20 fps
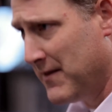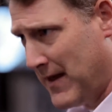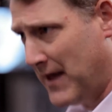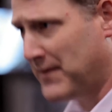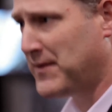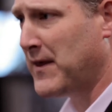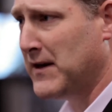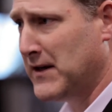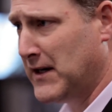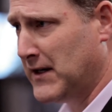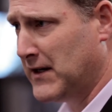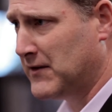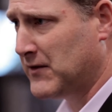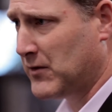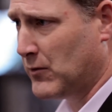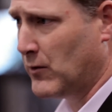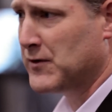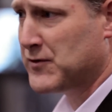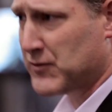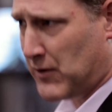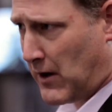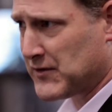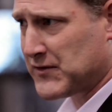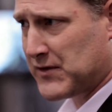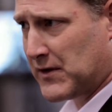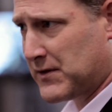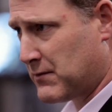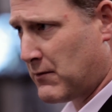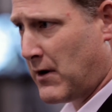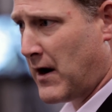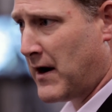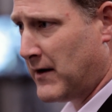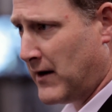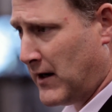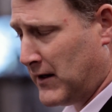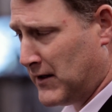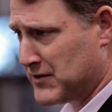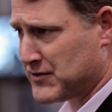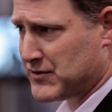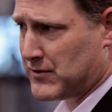that they needed to address the threat
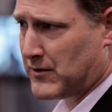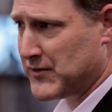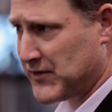and ensure